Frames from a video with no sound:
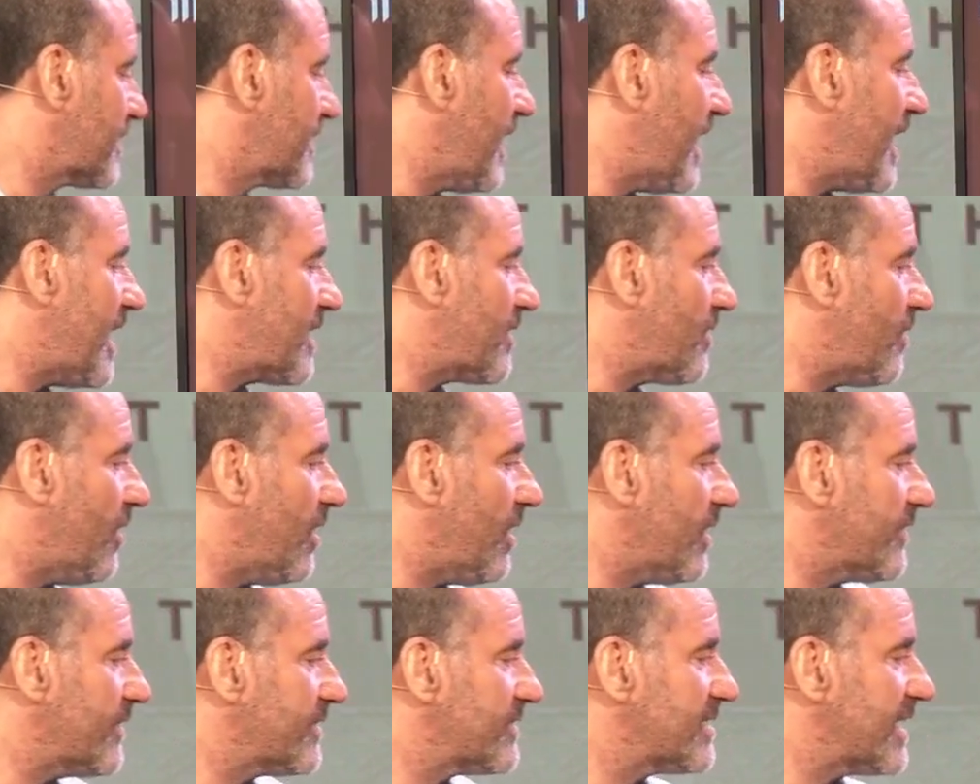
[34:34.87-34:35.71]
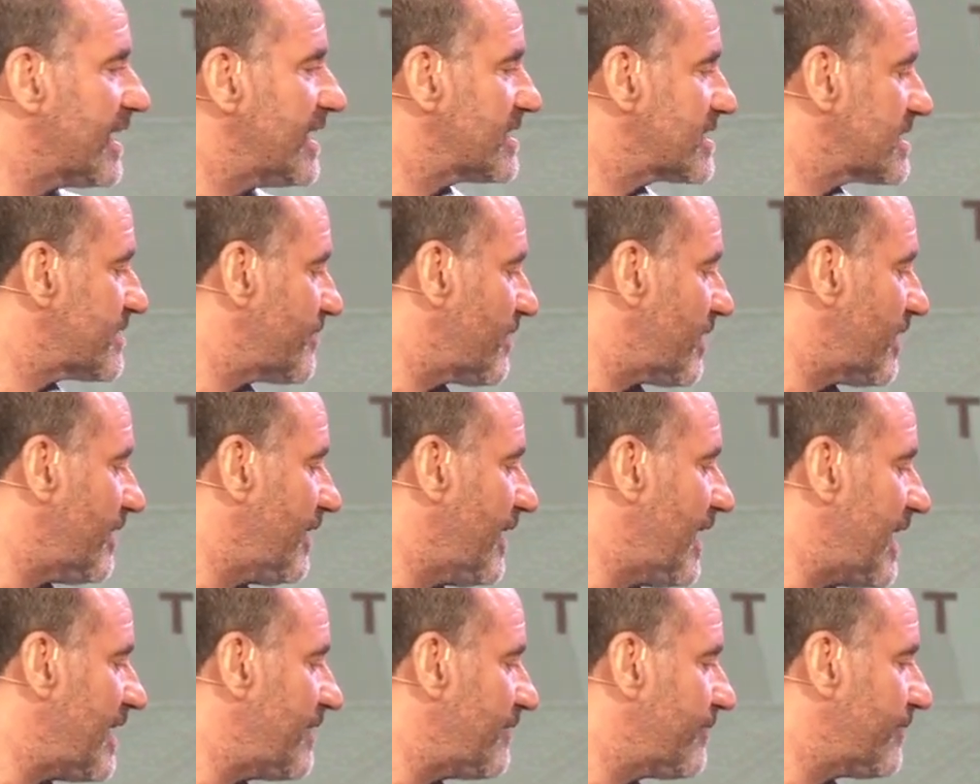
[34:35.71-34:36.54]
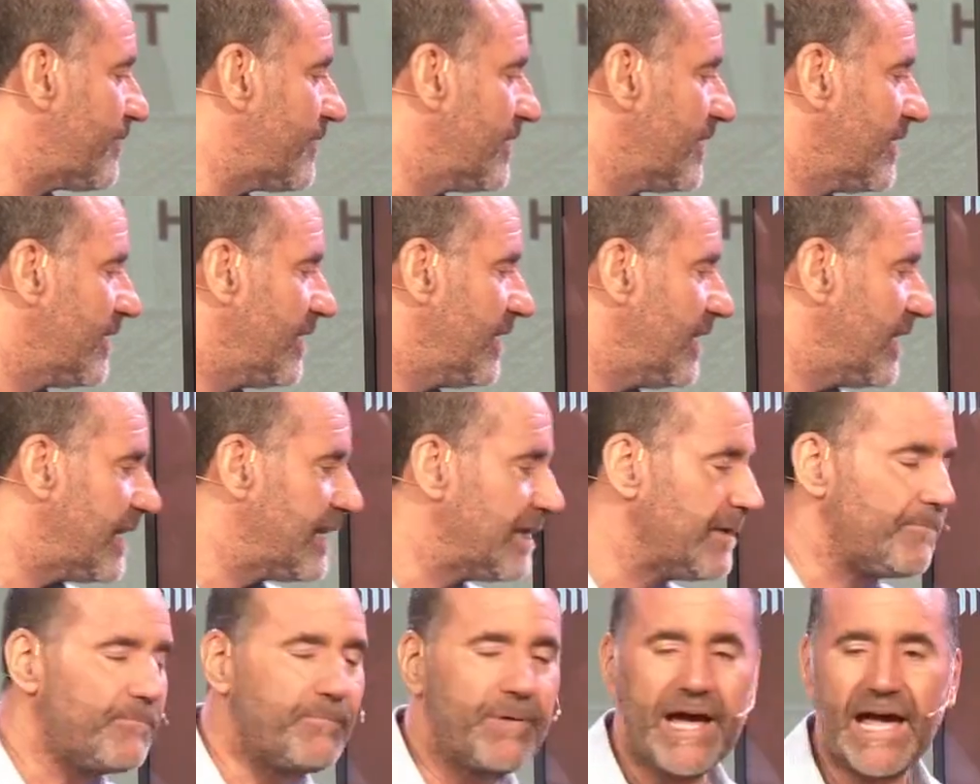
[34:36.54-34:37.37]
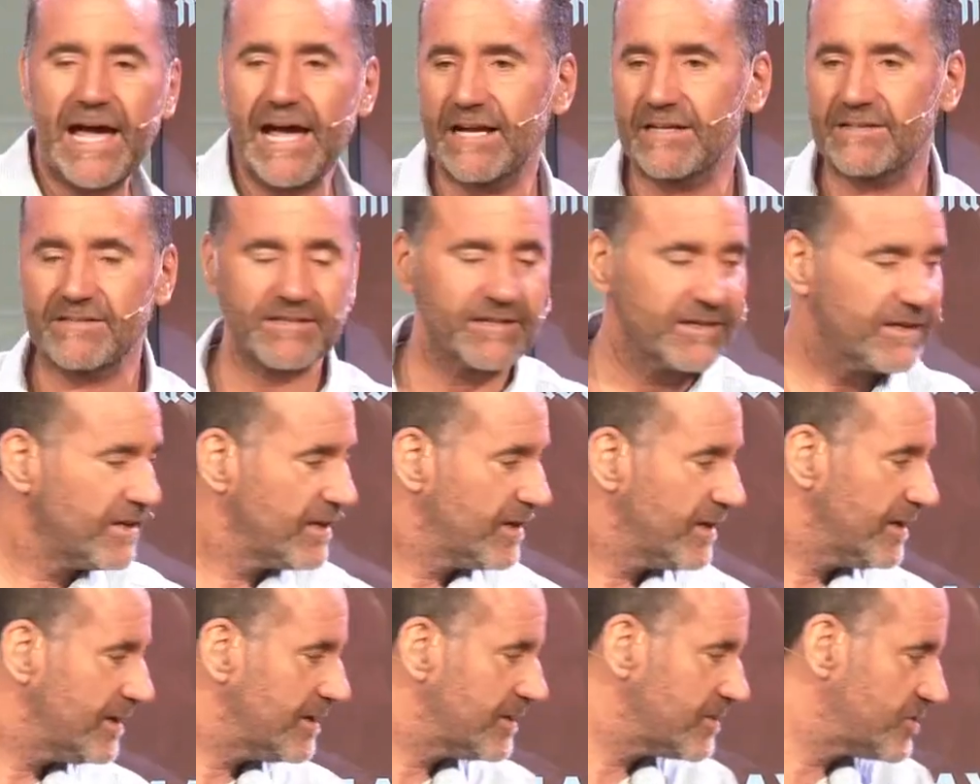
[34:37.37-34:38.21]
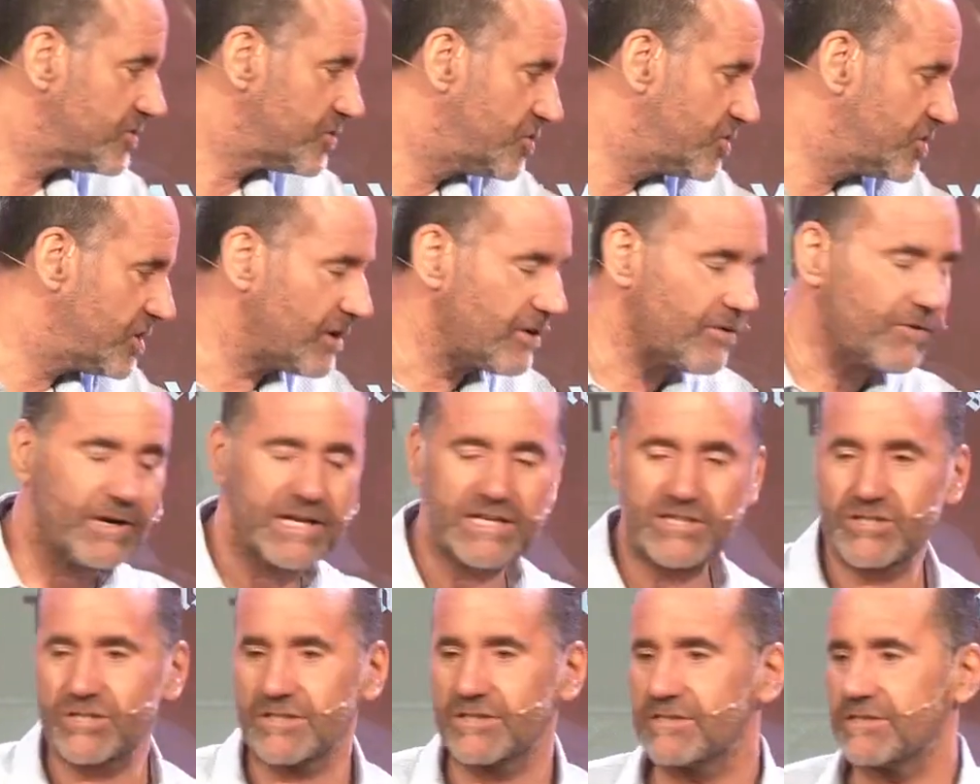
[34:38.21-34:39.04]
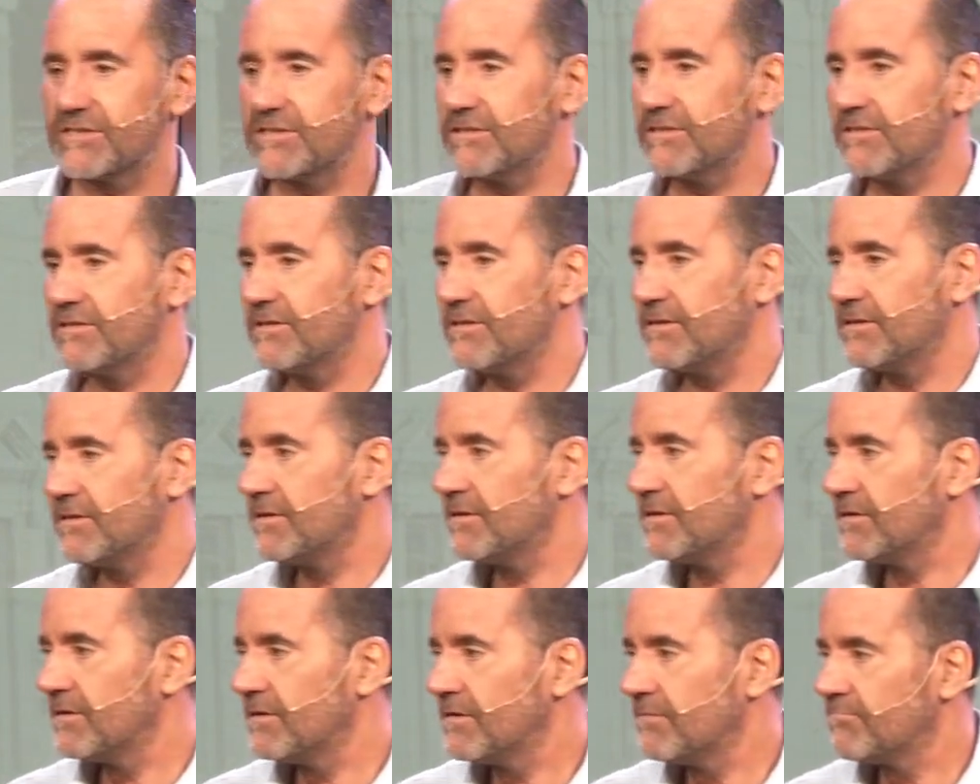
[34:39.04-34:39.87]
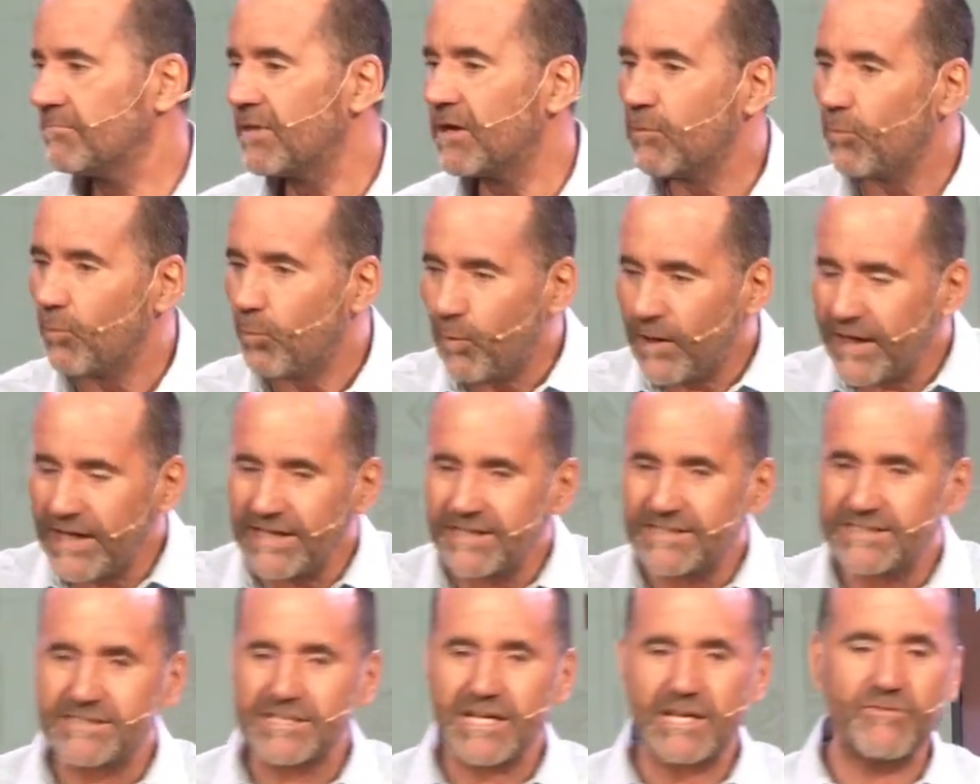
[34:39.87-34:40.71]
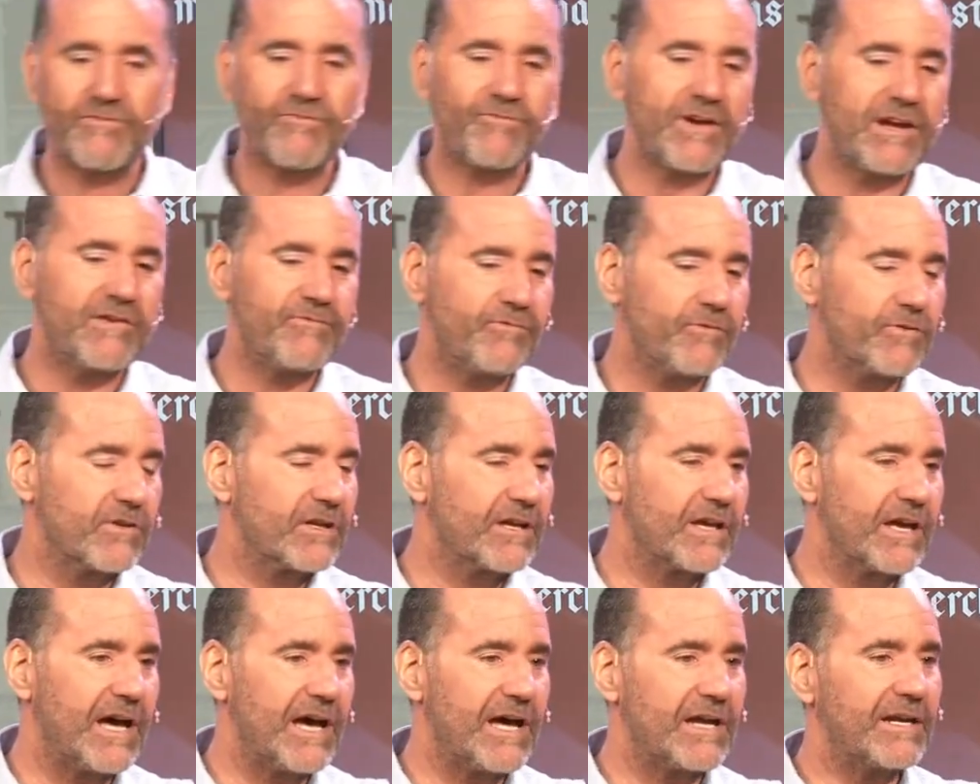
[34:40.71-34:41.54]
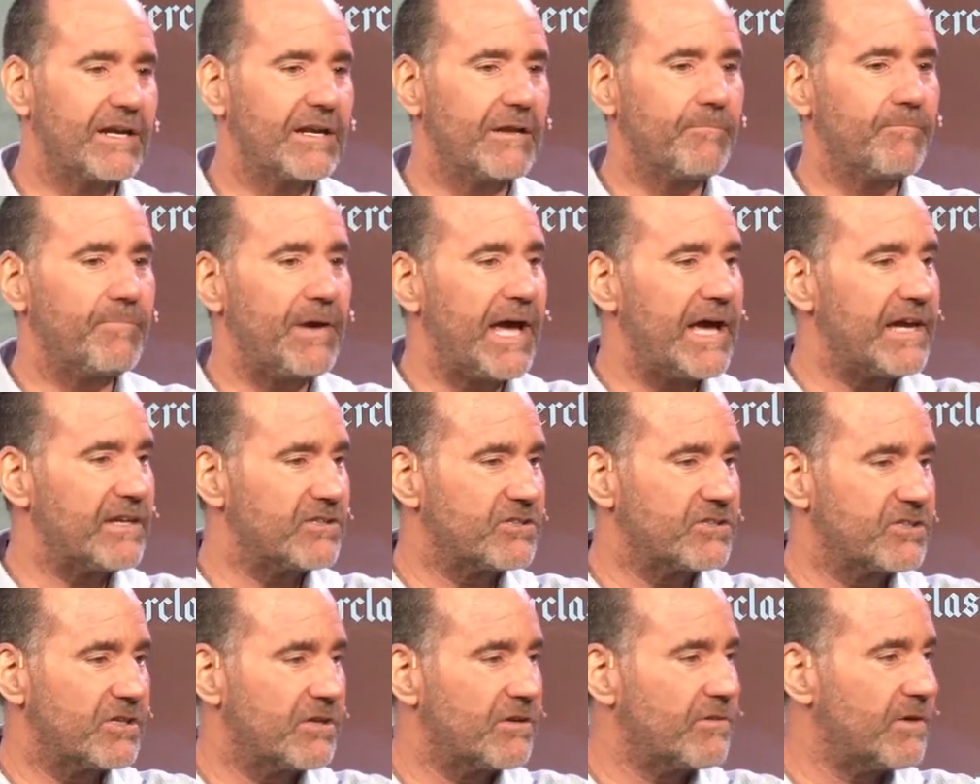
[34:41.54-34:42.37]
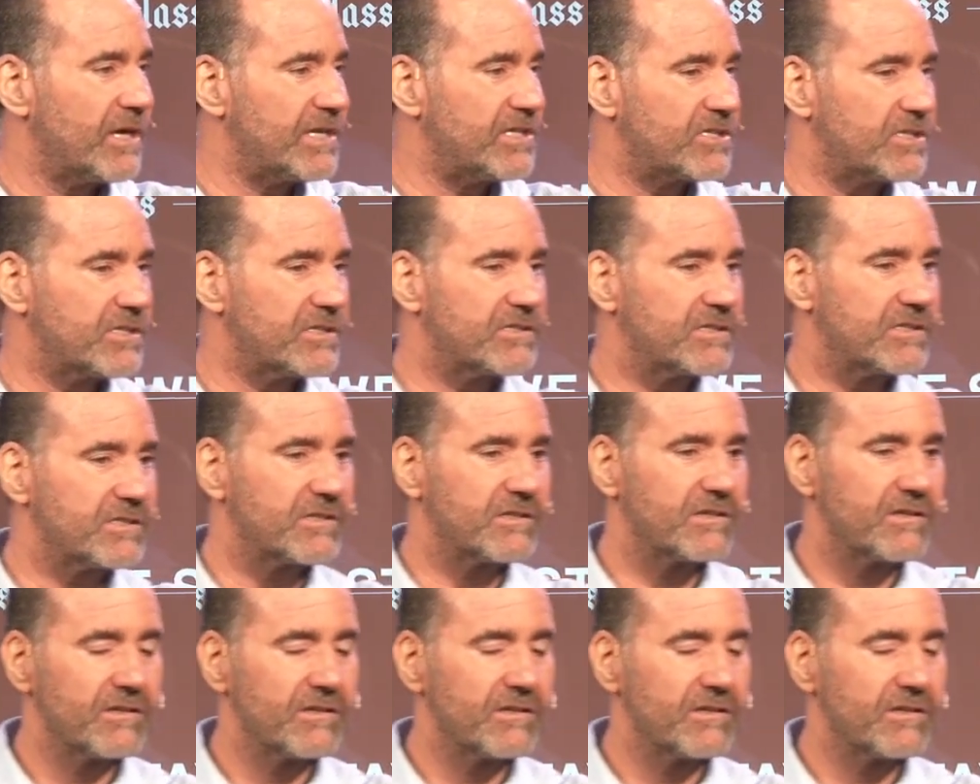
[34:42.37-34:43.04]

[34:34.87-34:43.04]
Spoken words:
God all the days of our life and impact generations. May we stay faithful to God and impact generations.